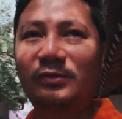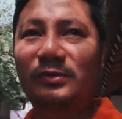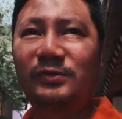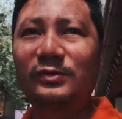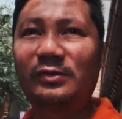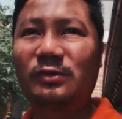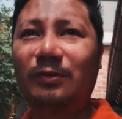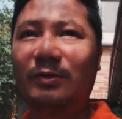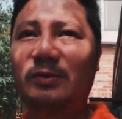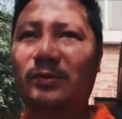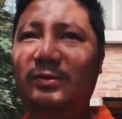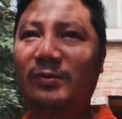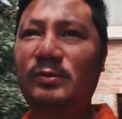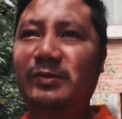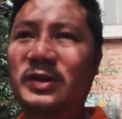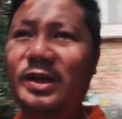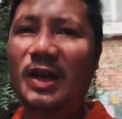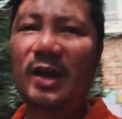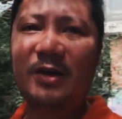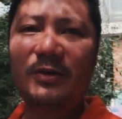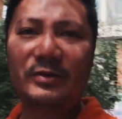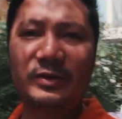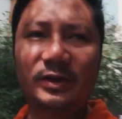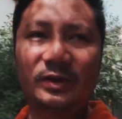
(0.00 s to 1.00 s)
So
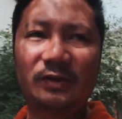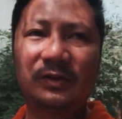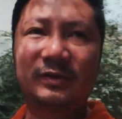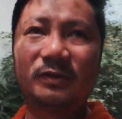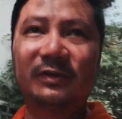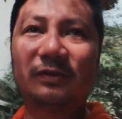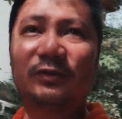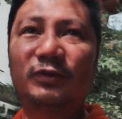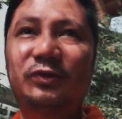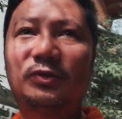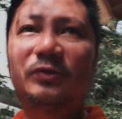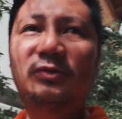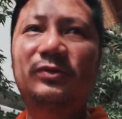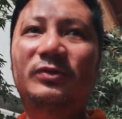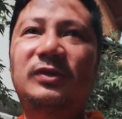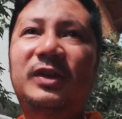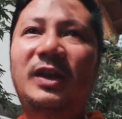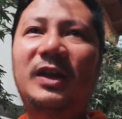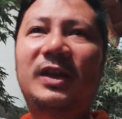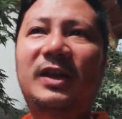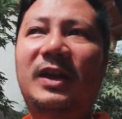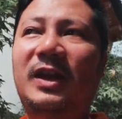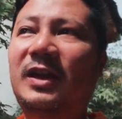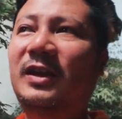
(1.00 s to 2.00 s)
now it's
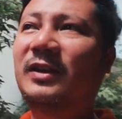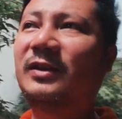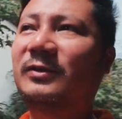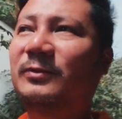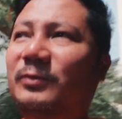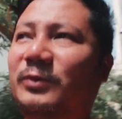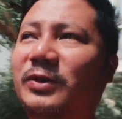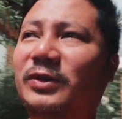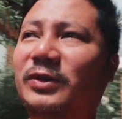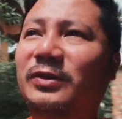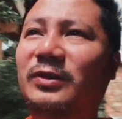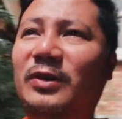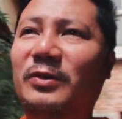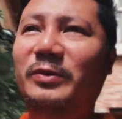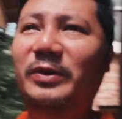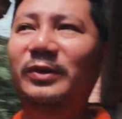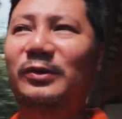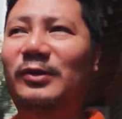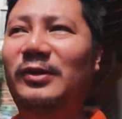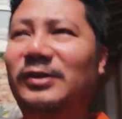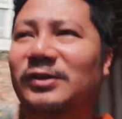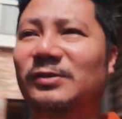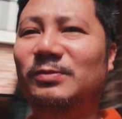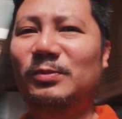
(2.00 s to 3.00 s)
Tuesday and we're going to
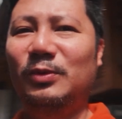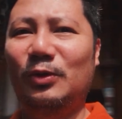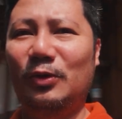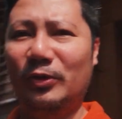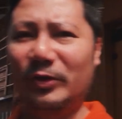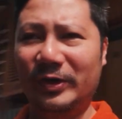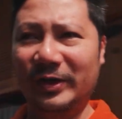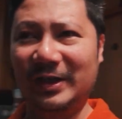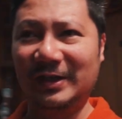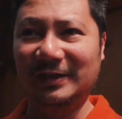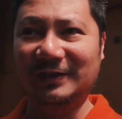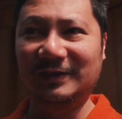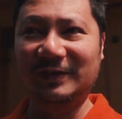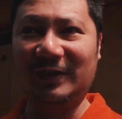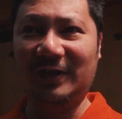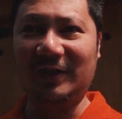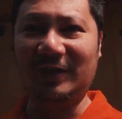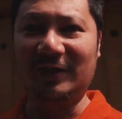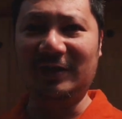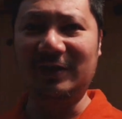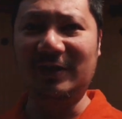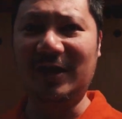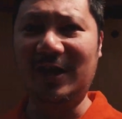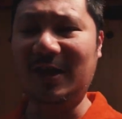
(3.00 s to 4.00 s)
explore this
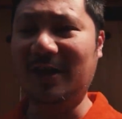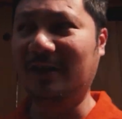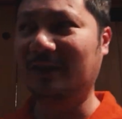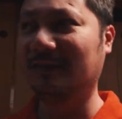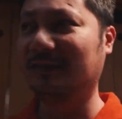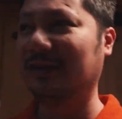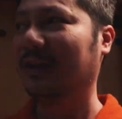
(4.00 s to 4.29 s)
area and